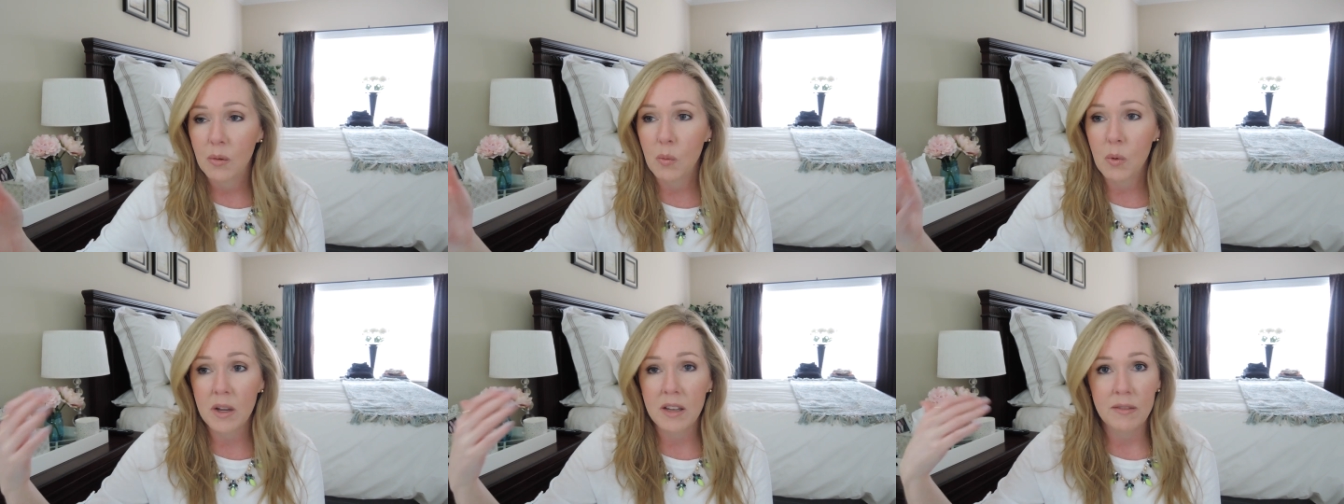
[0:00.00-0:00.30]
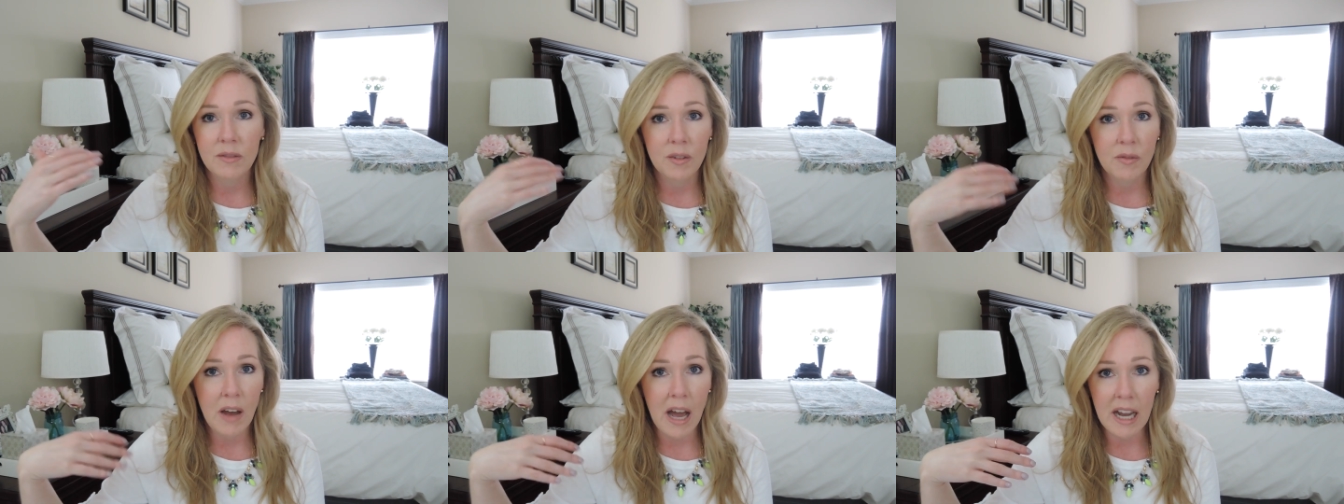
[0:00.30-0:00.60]

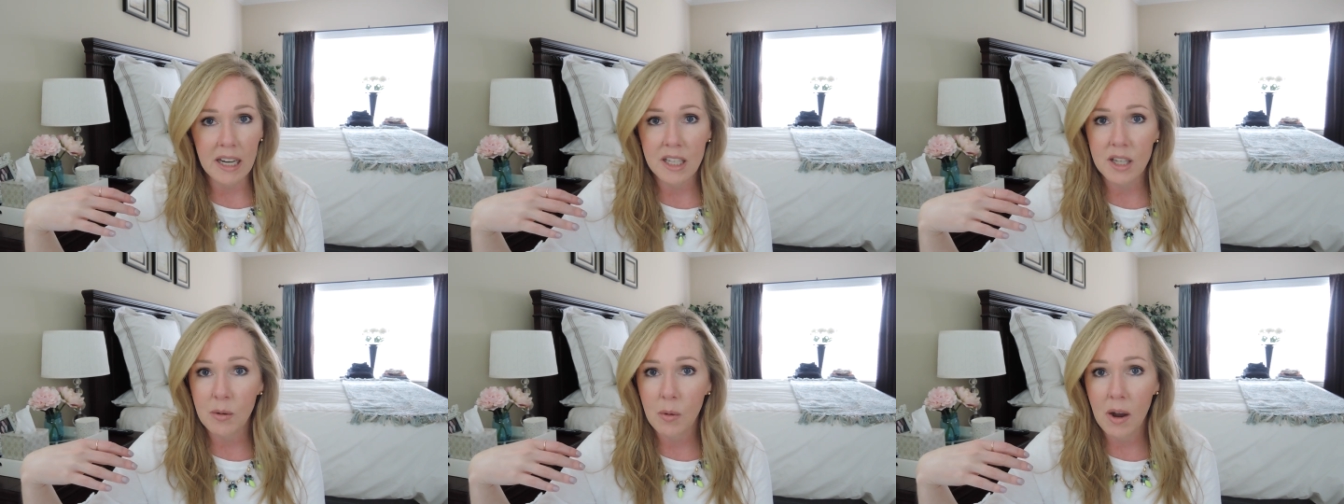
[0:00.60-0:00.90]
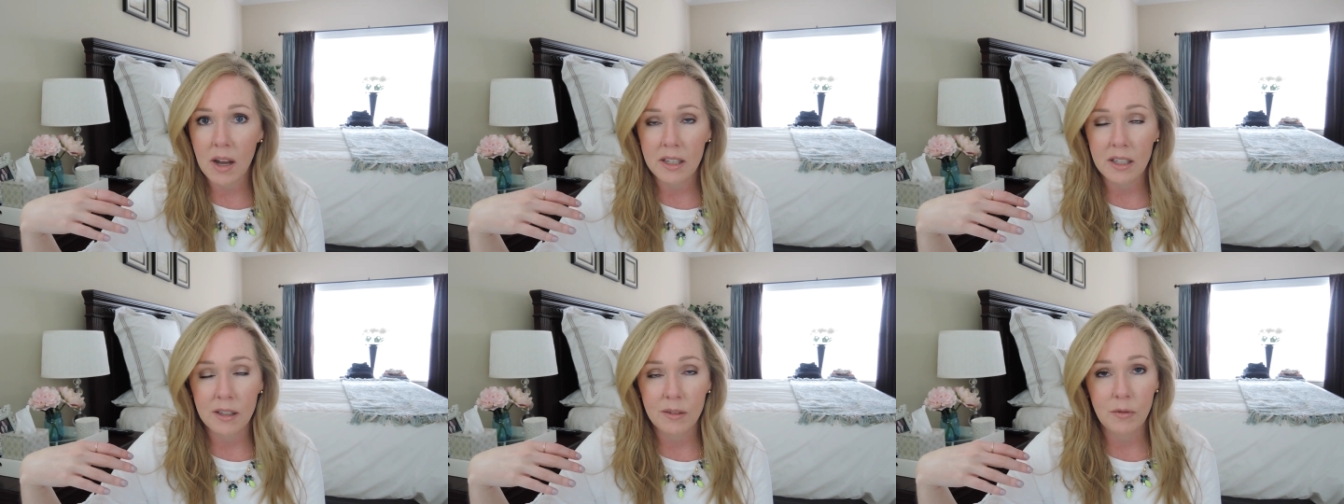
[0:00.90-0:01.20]
We've
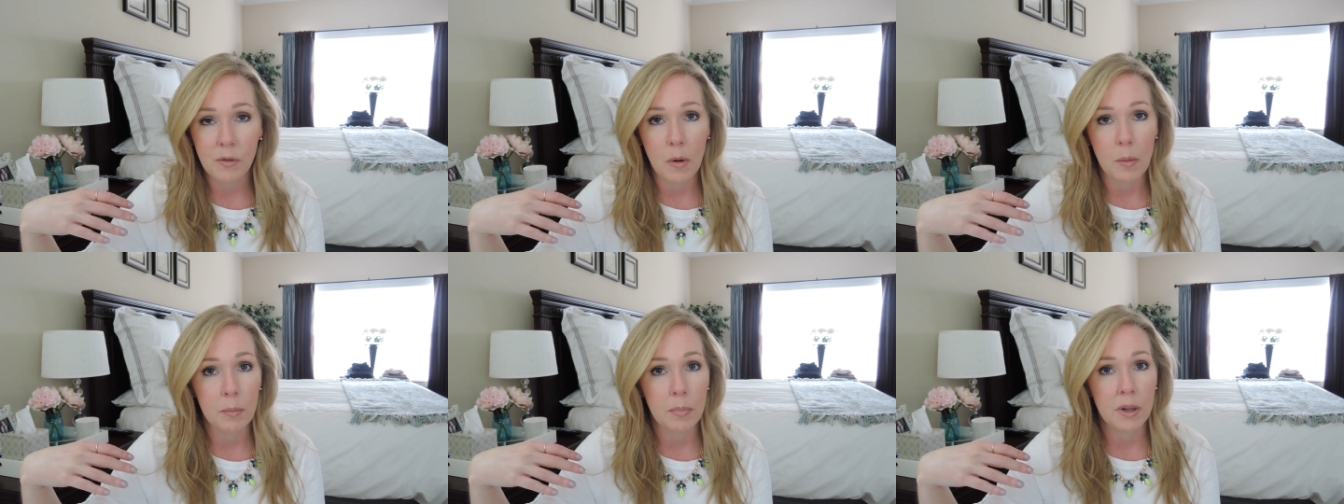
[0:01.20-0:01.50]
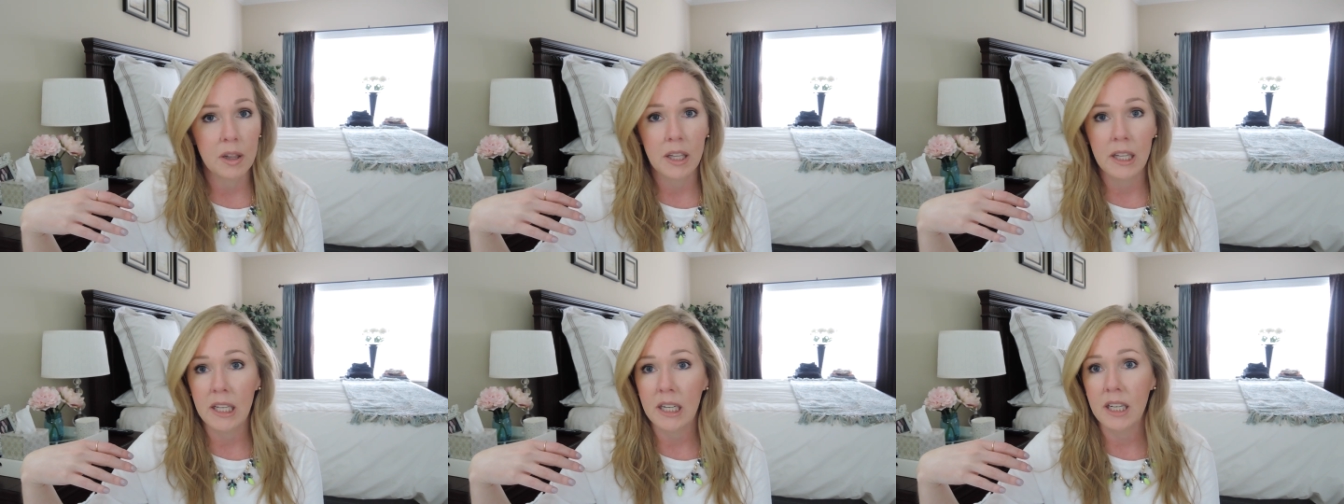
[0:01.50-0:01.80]
evacuated from
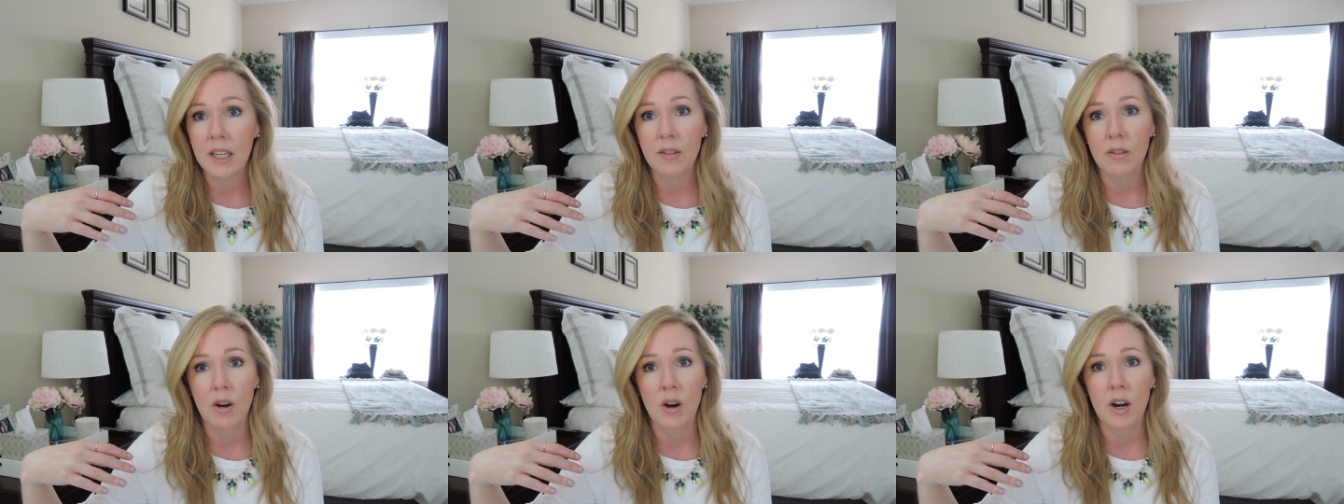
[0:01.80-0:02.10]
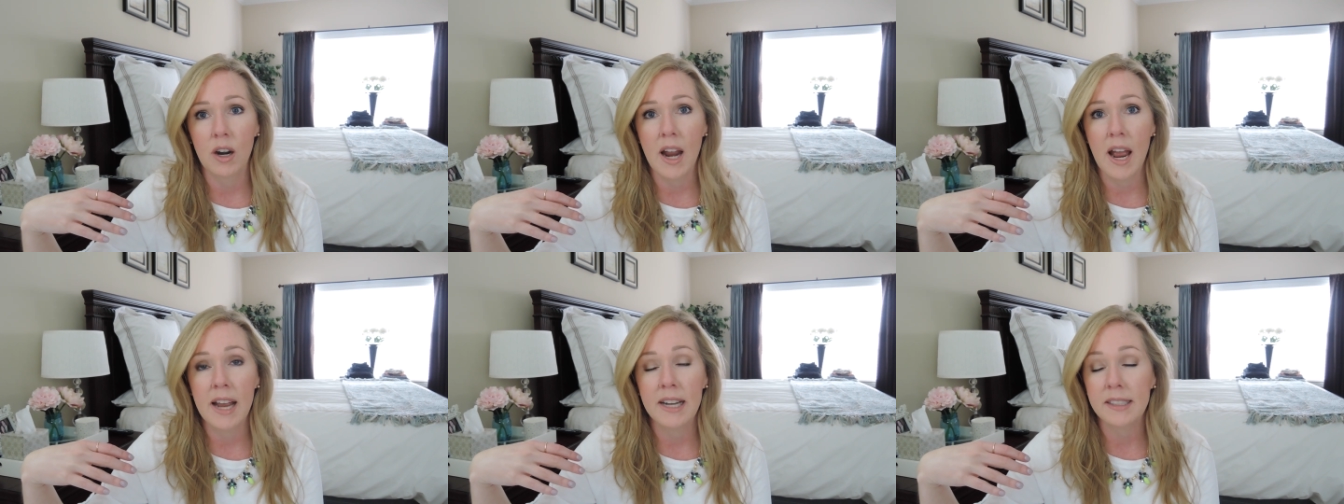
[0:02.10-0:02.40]
plenty of
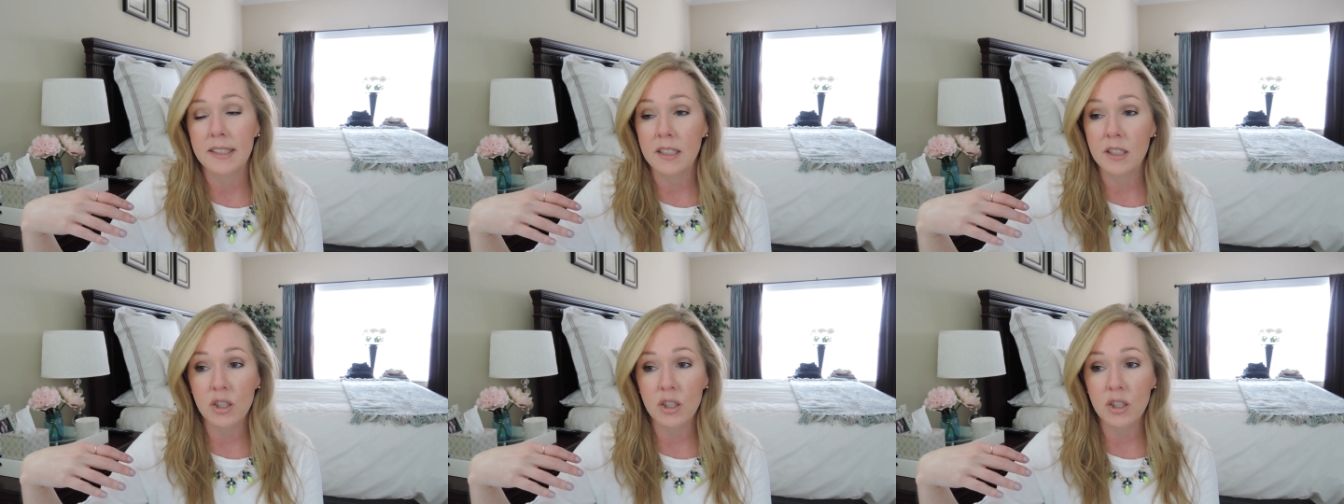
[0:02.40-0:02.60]
hurricanes.